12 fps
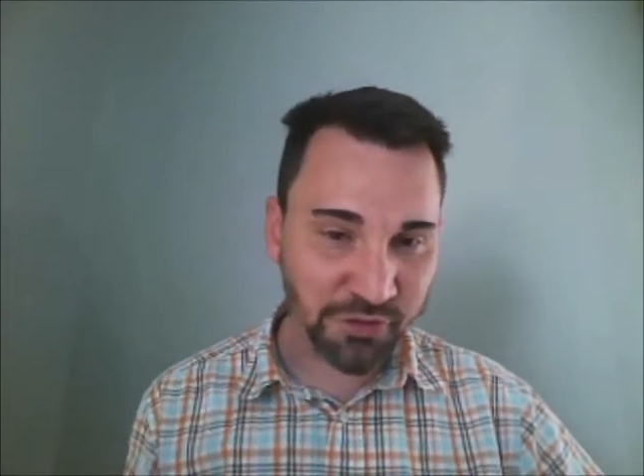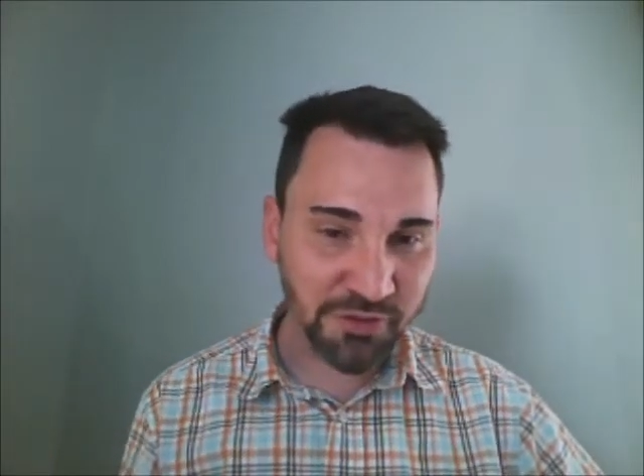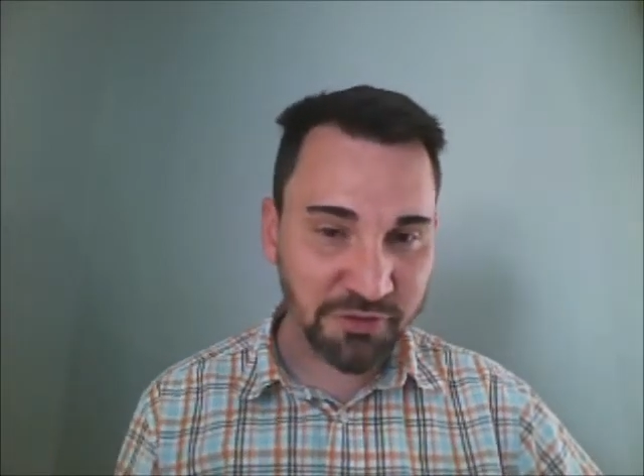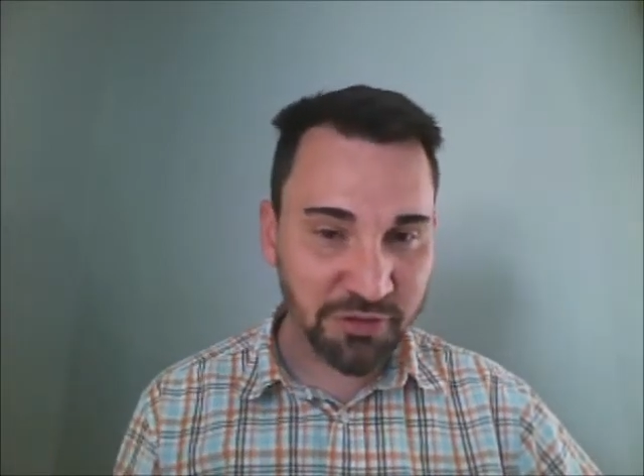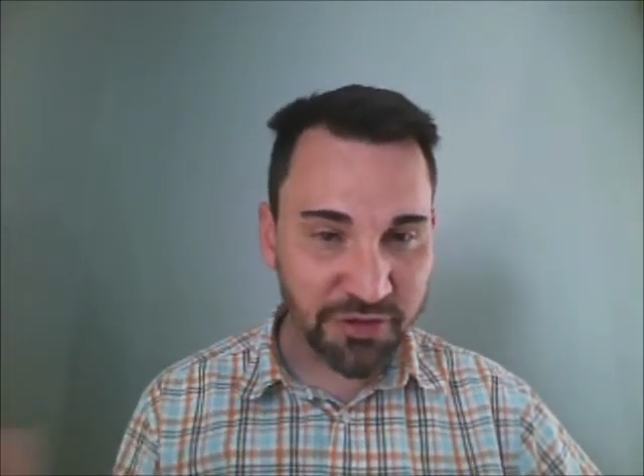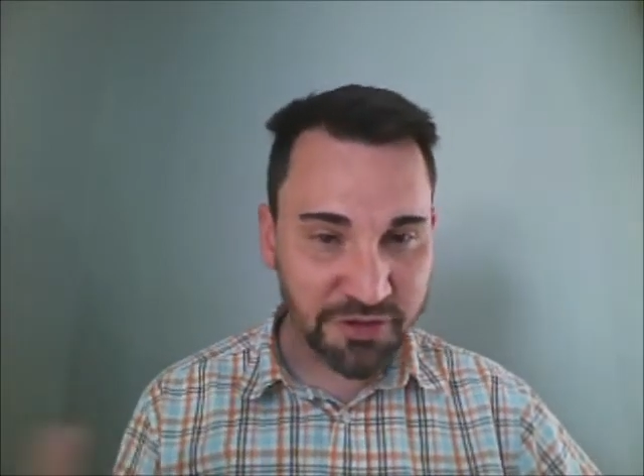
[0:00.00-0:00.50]

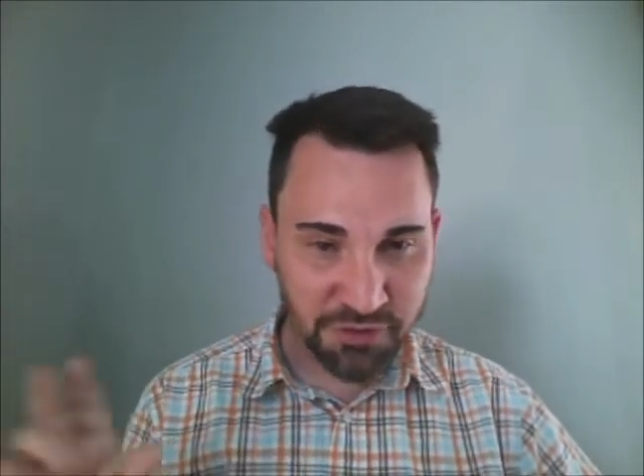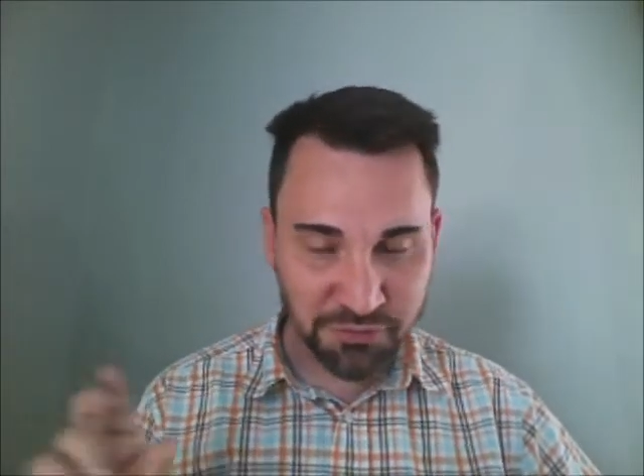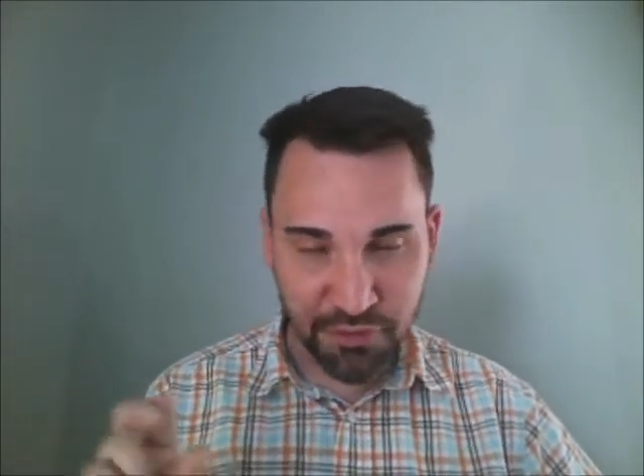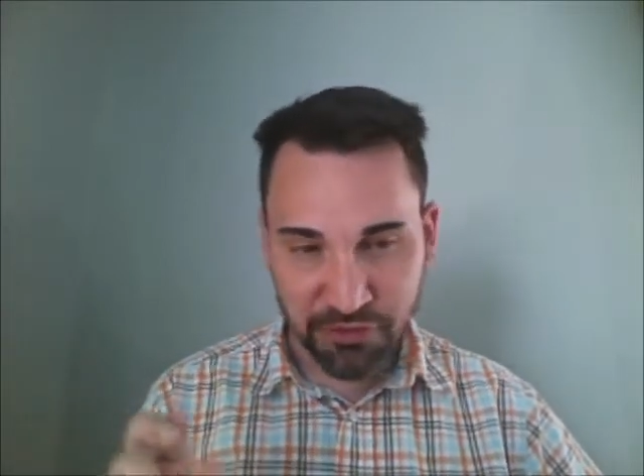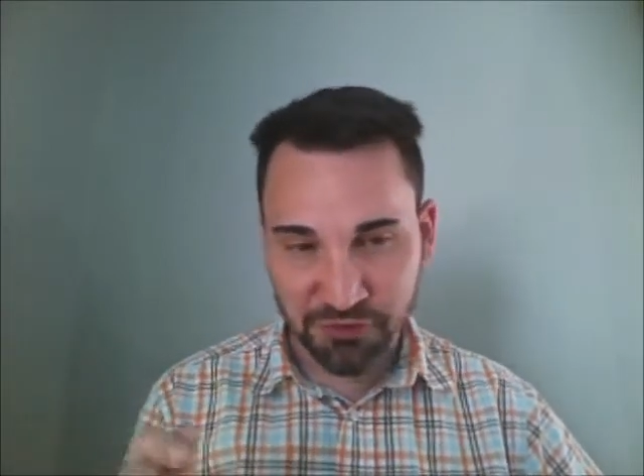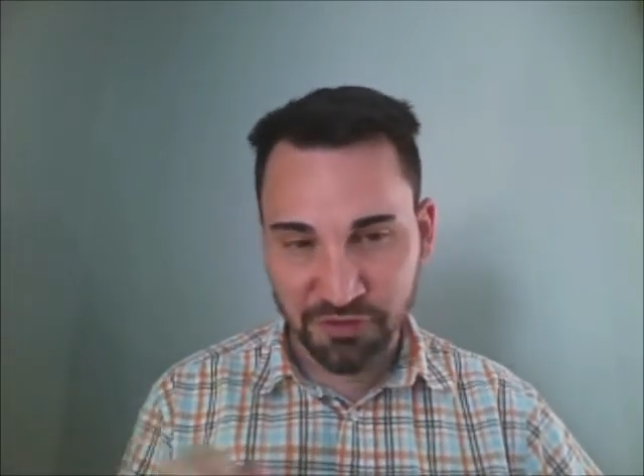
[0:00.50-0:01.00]
Um, in
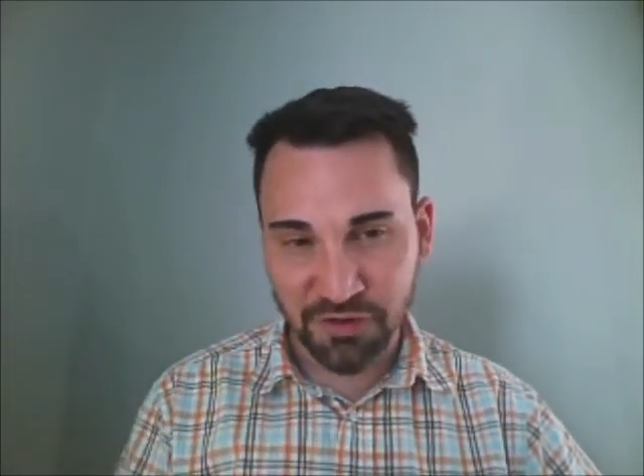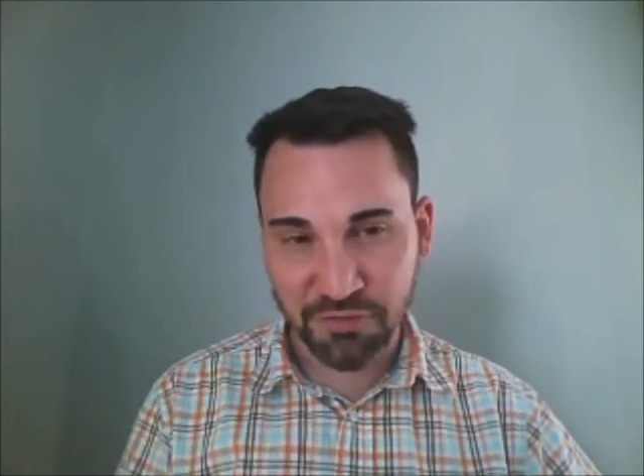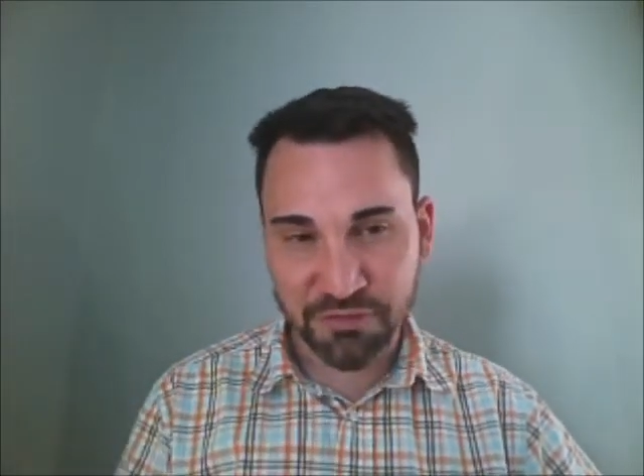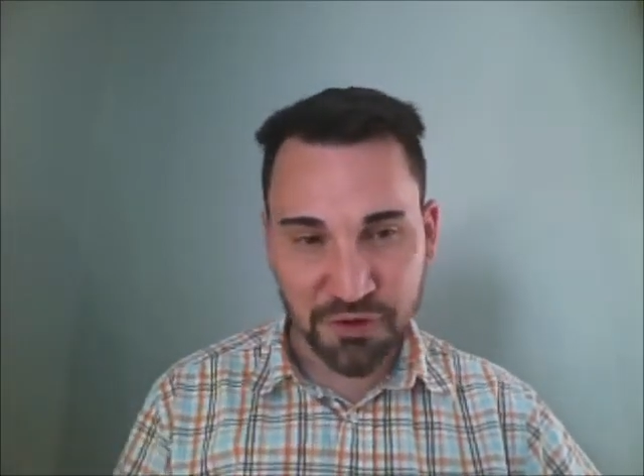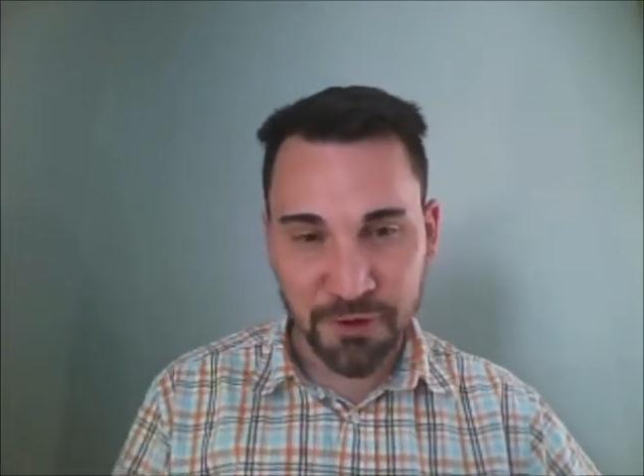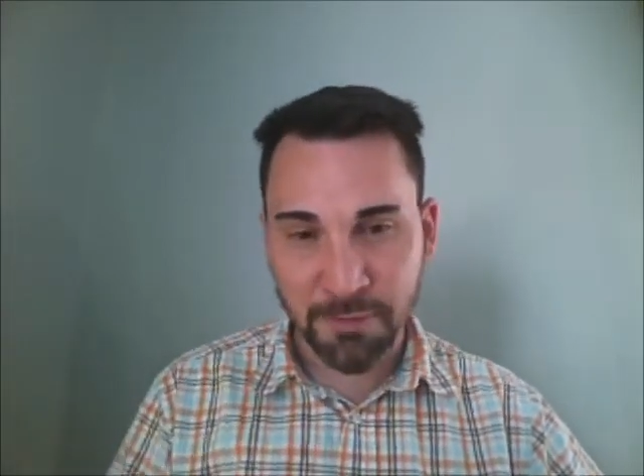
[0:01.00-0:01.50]
some
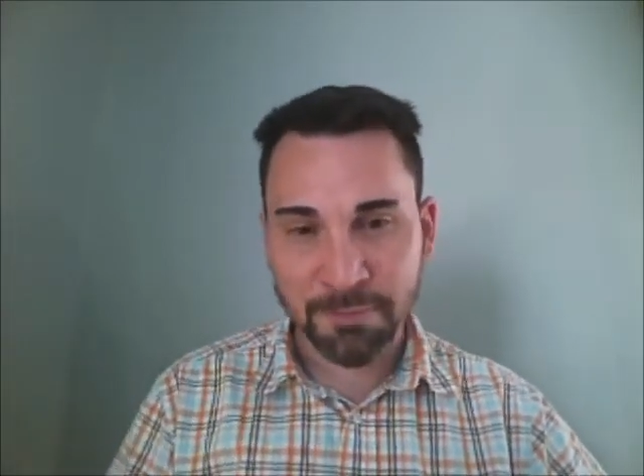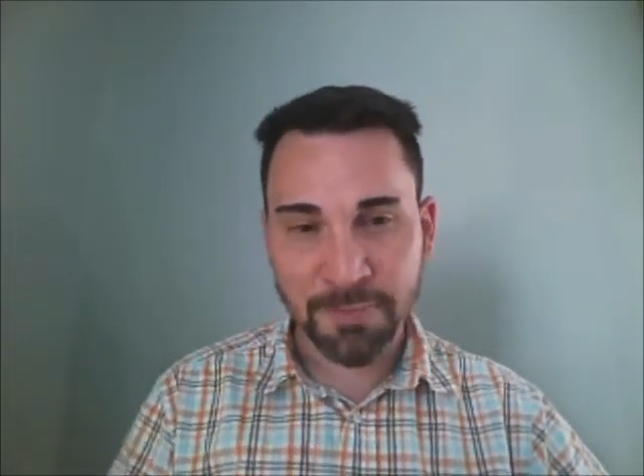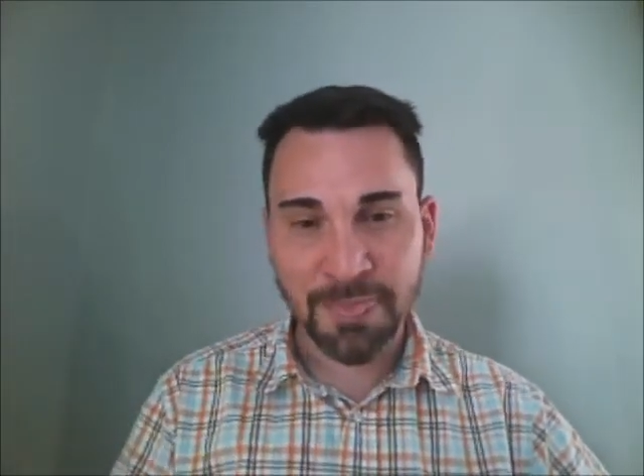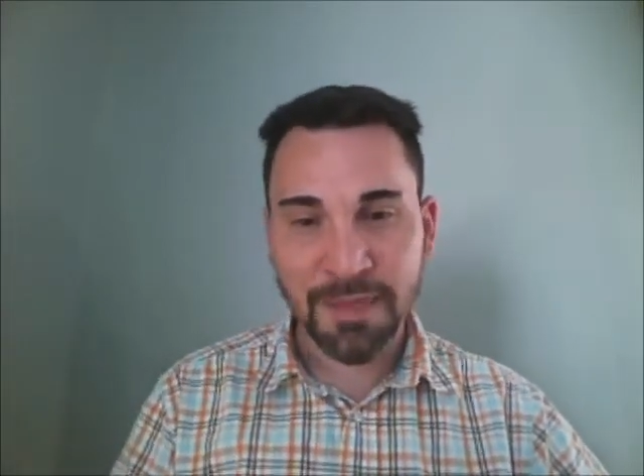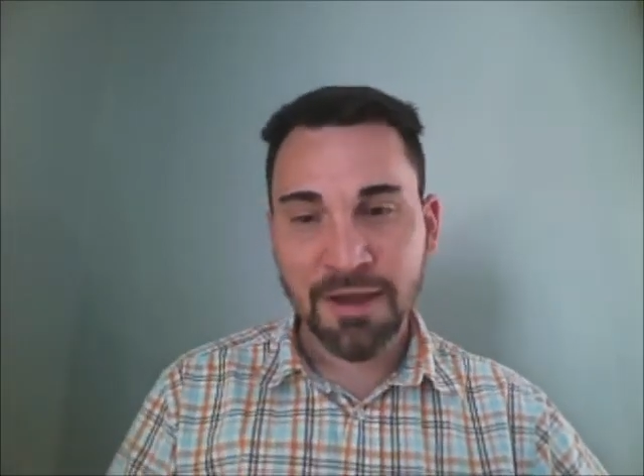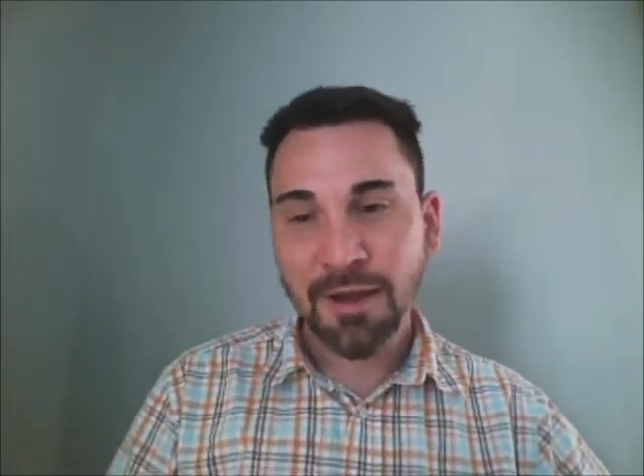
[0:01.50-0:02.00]

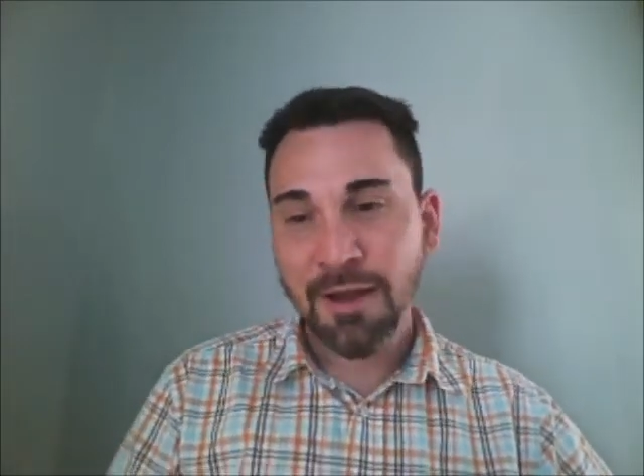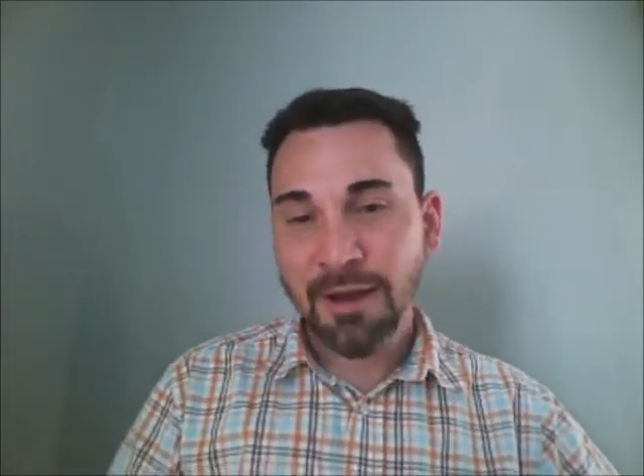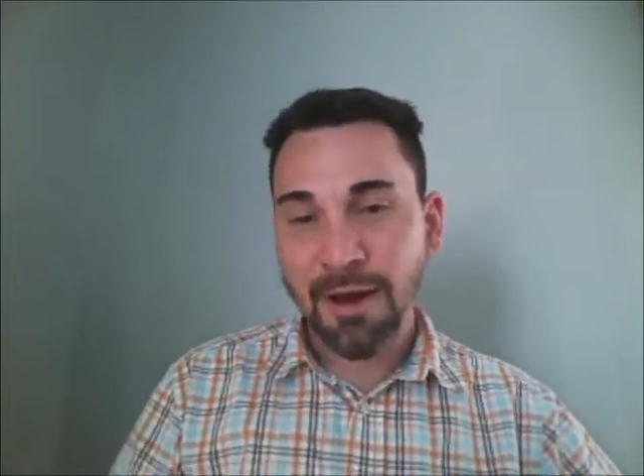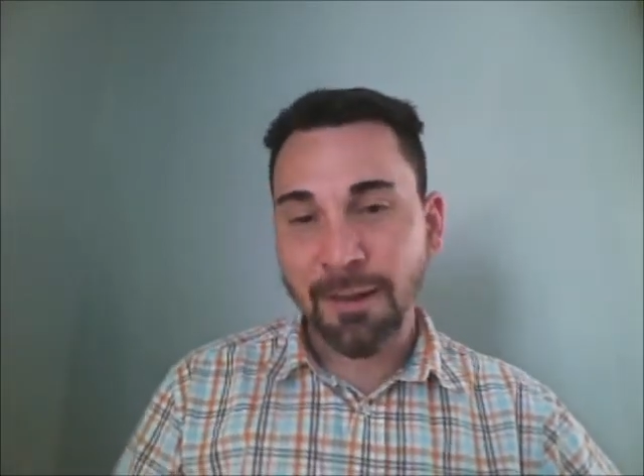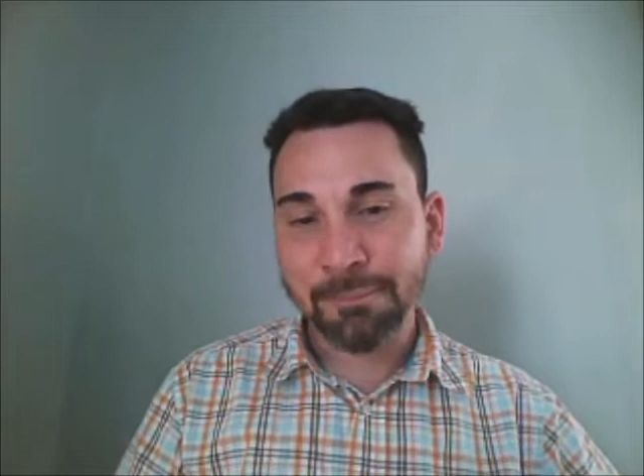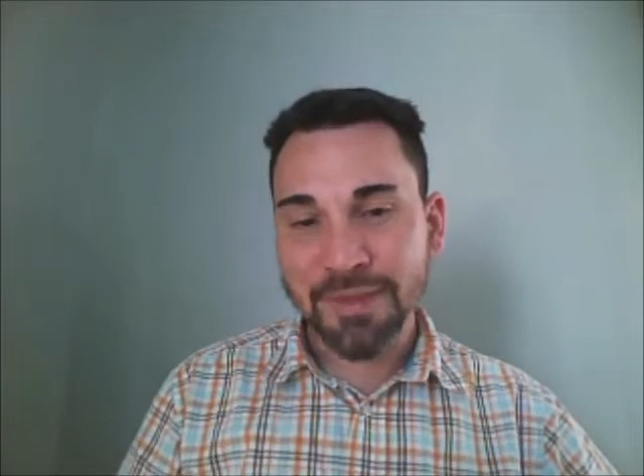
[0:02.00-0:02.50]
evangelical
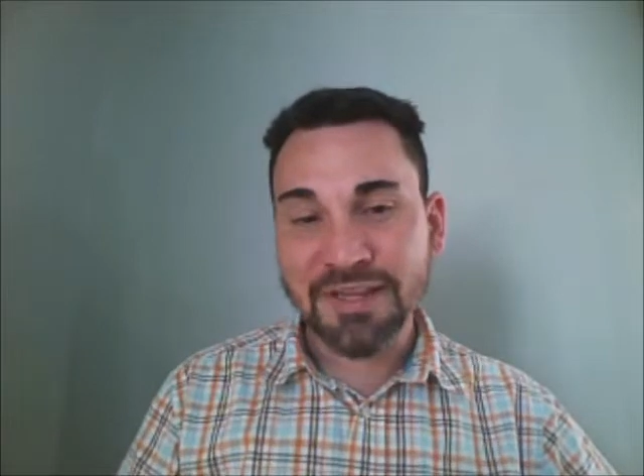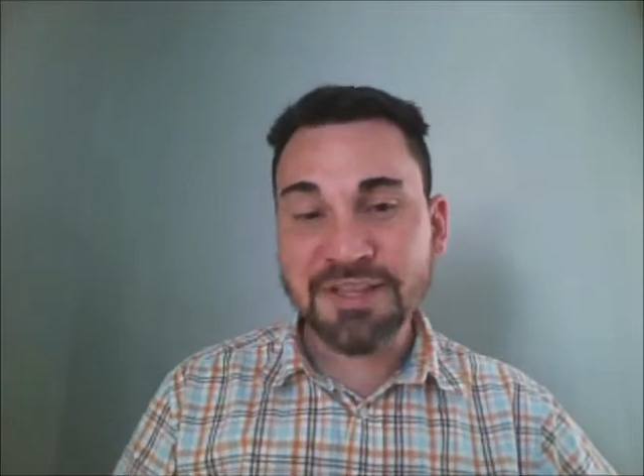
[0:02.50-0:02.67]
churches,